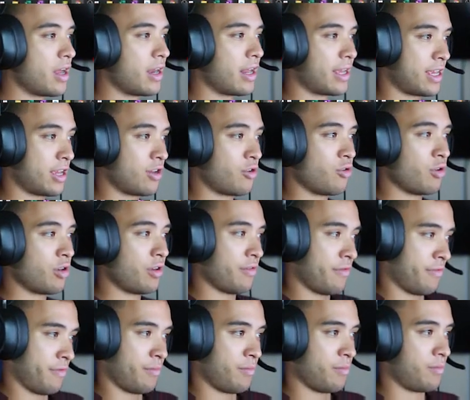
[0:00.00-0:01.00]
Like it could
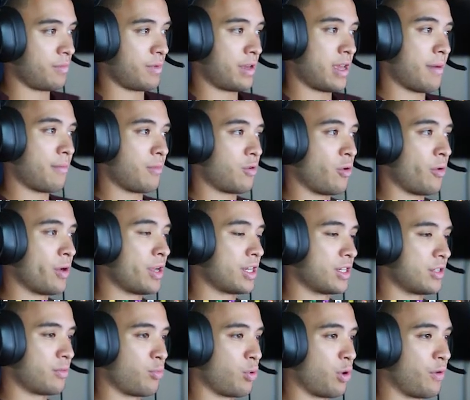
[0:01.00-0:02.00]
have kept going
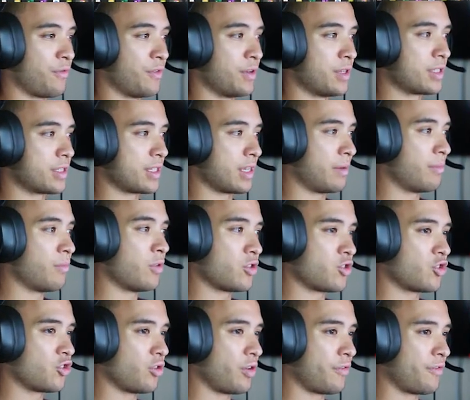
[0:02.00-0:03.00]
into profits. I'm
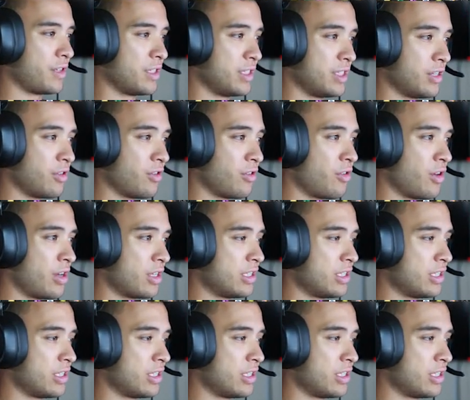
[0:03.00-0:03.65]
not sure if it did or not.